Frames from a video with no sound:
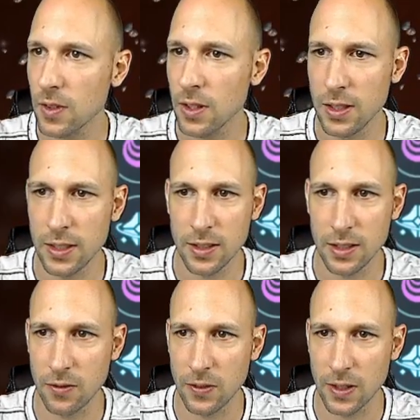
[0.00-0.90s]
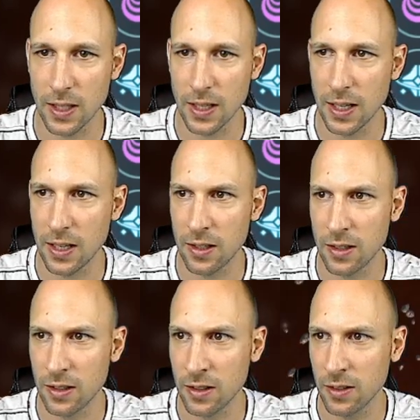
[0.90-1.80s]
Let's see if we can get
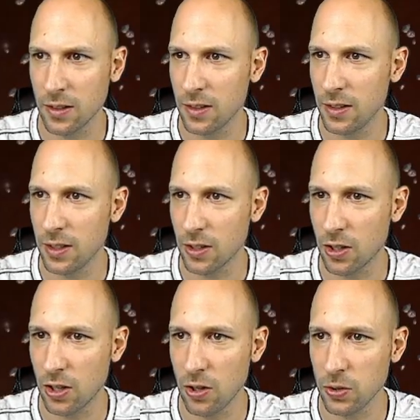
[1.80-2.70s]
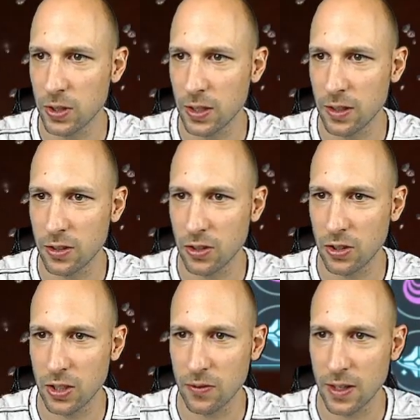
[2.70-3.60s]
a little closer.
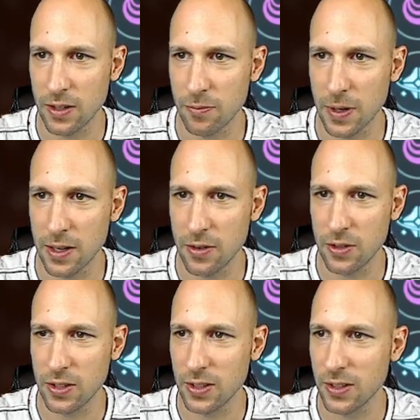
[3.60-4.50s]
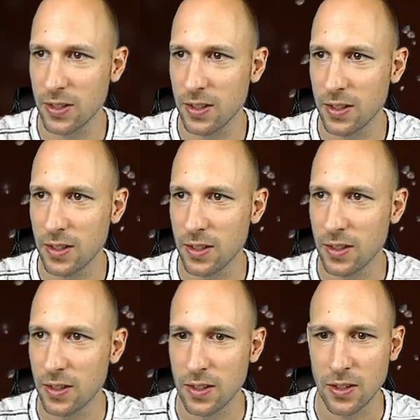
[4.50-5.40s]
35 pirate.
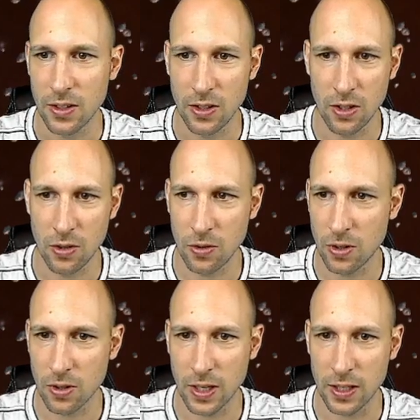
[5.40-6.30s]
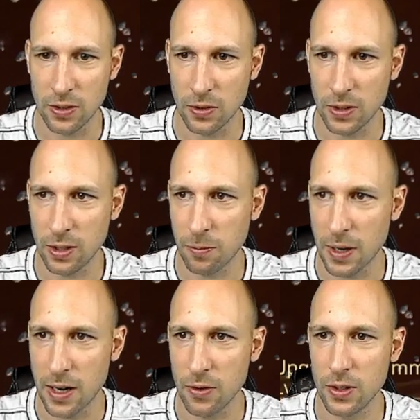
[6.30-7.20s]
No, okay, so this
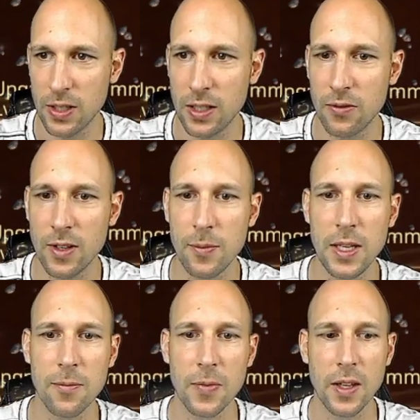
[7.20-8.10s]
pirate it will be.